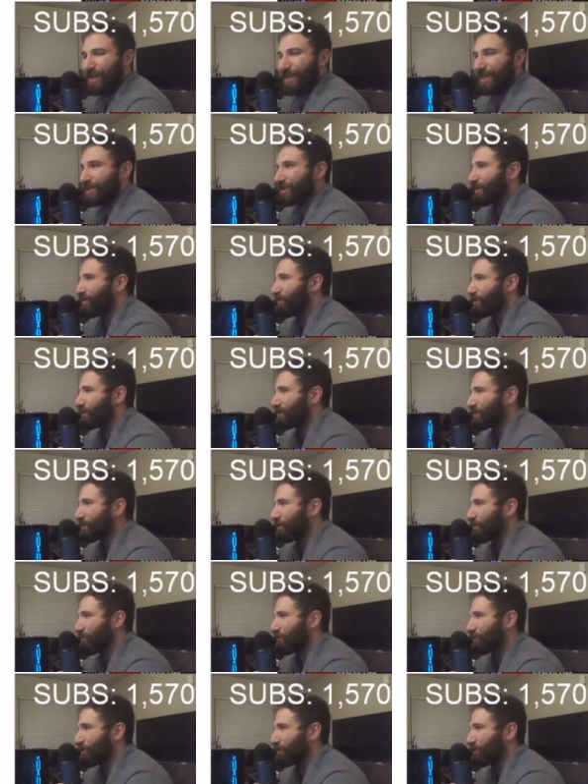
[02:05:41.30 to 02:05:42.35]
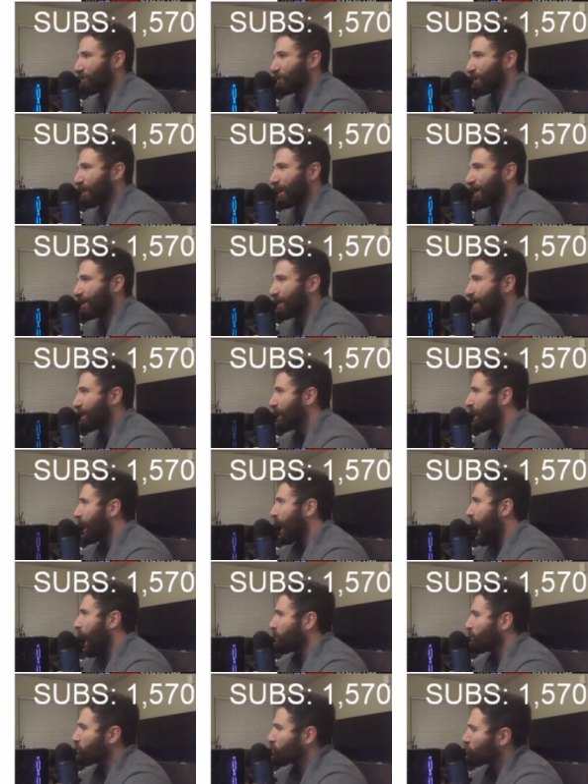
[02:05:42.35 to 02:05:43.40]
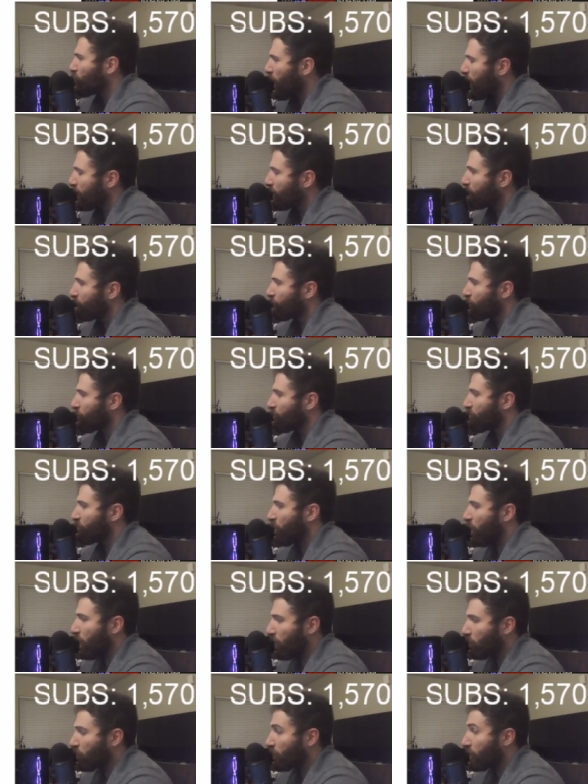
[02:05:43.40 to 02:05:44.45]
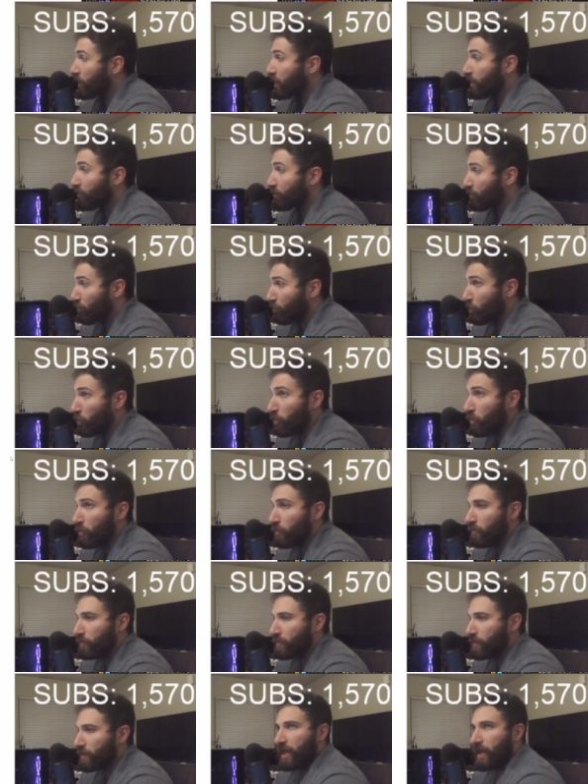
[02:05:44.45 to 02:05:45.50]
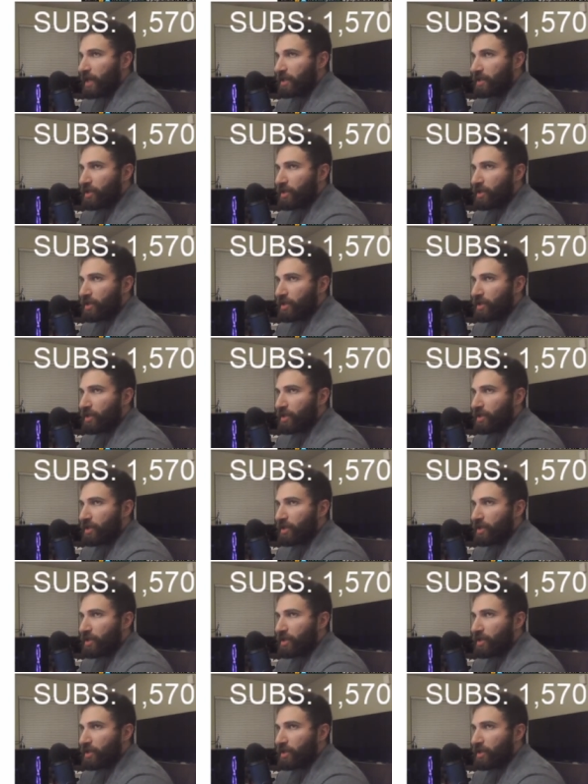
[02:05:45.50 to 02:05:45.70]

it's almost over. Hold on. I was waiting for the part where he proves his